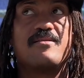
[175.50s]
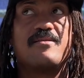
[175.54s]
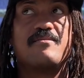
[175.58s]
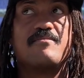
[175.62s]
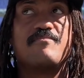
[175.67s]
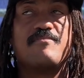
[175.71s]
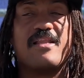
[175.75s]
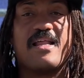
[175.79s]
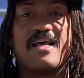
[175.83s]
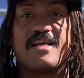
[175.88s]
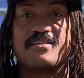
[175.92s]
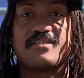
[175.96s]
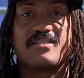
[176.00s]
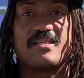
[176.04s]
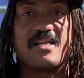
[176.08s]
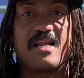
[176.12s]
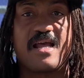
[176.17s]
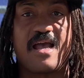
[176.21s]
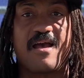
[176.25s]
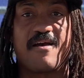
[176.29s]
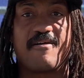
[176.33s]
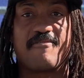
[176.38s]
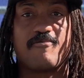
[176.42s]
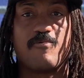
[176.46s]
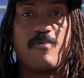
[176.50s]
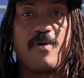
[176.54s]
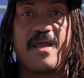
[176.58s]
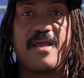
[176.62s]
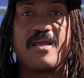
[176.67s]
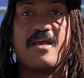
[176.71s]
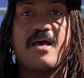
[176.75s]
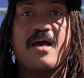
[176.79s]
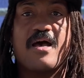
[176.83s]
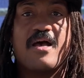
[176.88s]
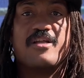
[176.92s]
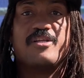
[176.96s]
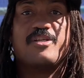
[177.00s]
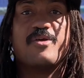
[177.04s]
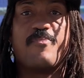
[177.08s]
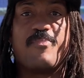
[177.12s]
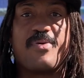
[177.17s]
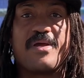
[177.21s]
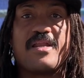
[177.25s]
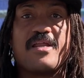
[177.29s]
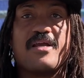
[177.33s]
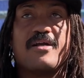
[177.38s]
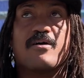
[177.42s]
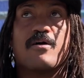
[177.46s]
less than halfway,
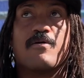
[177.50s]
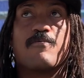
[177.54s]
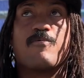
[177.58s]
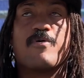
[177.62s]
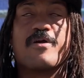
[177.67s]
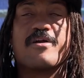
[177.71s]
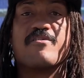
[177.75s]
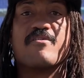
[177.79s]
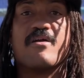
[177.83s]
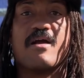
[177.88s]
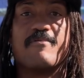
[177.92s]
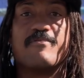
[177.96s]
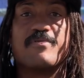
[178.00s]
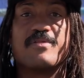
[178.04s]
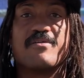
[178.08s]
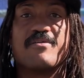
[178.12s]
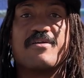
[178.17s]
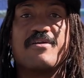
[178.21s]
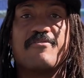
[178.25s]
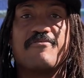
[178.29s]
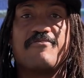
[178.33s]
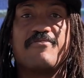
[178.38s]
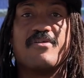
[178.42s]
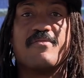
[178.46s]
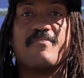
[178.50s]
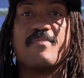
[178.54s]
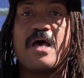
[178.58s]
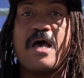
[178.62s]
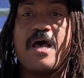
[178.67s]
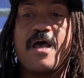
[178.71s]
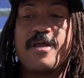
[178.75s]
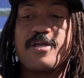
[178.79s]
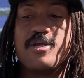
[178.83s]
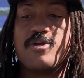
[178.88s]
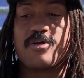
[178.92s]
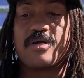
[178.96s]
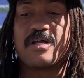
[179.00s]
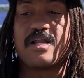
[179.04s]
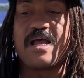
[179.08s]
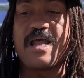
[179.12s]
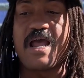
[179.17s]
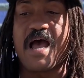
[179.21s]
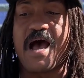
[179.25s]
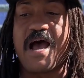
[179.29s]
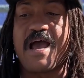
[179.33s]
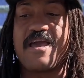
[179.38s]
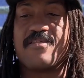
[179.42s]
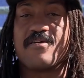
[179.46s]
depending on where you're at with your heel flip. You're going to
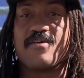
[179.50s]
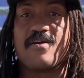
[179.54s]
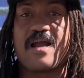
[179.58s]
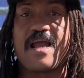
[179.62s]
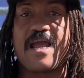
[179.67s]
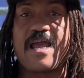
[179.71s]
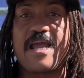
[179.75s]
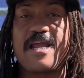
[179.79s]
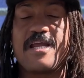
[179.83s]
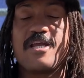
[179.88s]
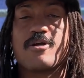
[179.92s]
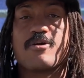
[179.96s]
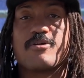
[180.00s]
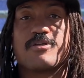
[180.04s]
either hang your